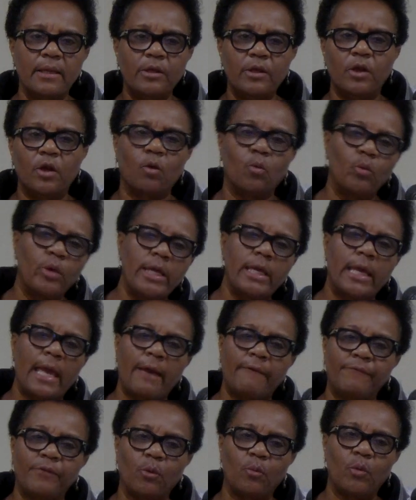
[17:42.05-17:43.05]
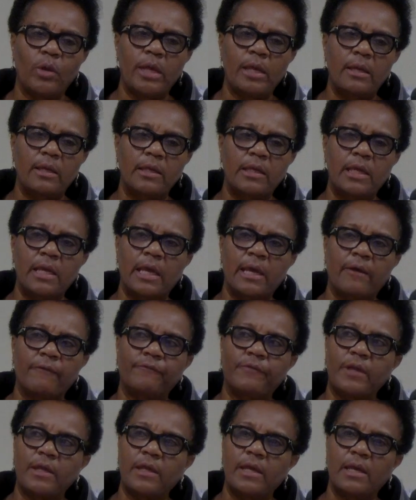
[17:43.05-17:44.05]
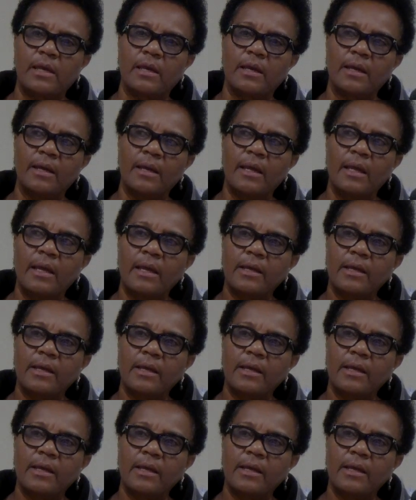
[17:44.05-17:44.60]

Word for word: you know, week after week, year after year.